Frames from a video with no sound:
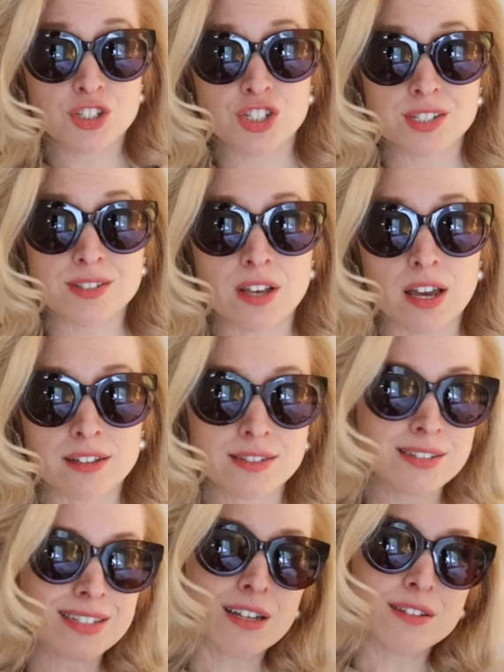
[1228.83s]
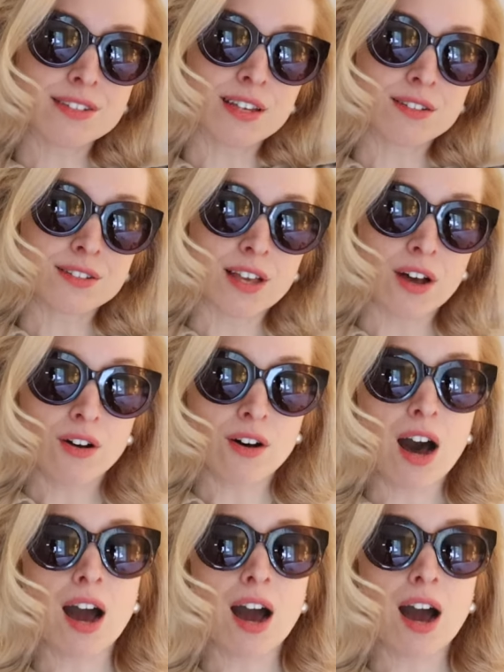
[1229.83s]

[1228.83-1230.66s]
to just like sell, sell, sell.